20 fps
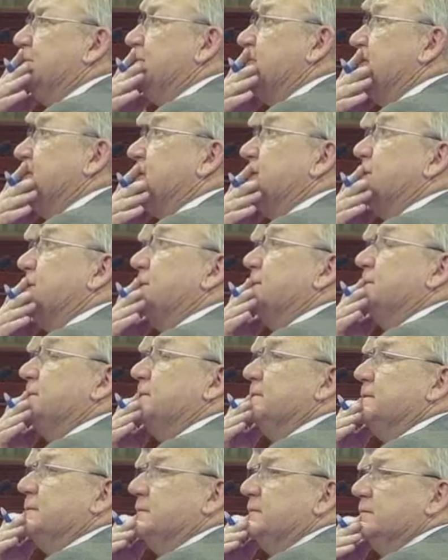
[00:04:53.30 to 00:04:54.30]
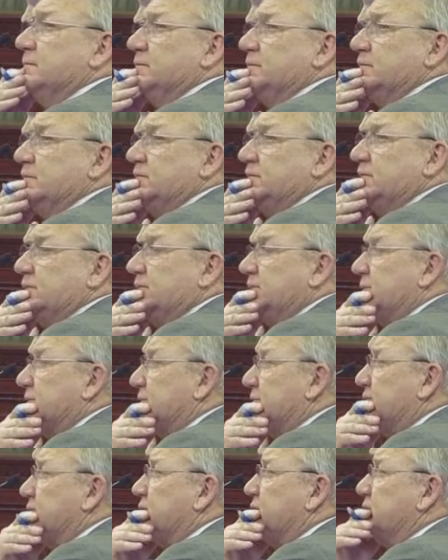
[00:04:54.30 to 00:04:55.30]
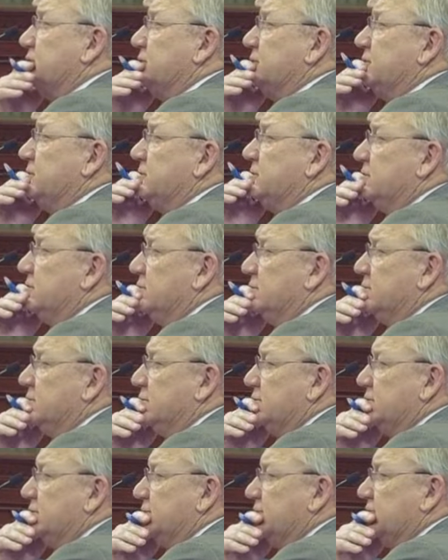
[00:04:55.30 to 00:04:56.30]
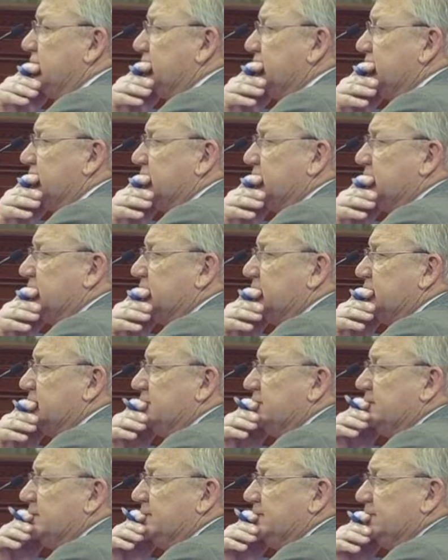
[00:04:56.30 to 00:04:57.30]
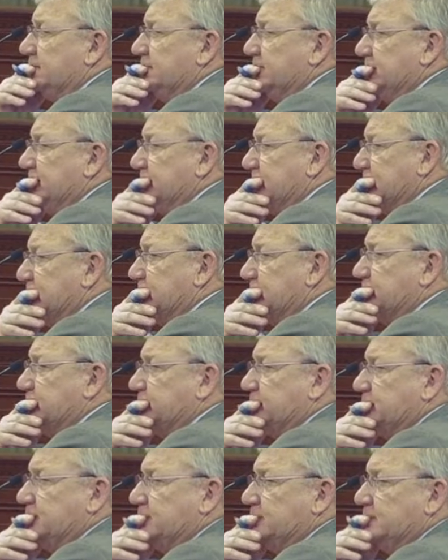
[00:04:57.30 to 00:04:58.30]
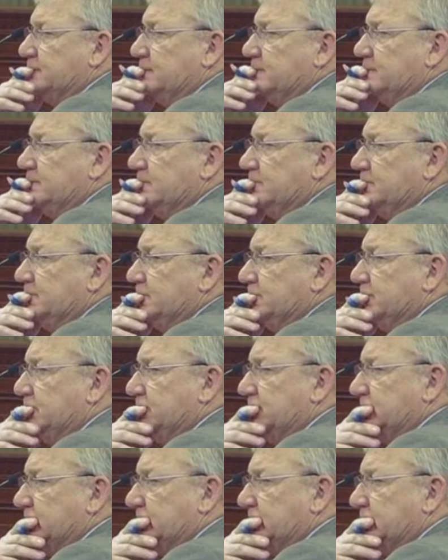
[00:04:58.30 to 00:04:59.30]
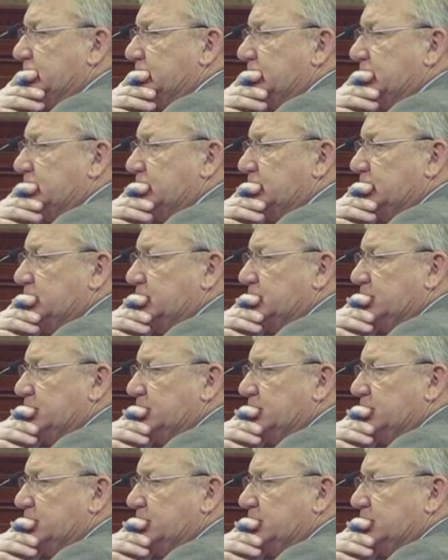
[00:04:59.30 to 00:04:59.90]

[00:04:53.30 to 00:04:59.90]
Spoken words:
is good or bad. That is for the workers to decide. But to make the decision, they need access to the full range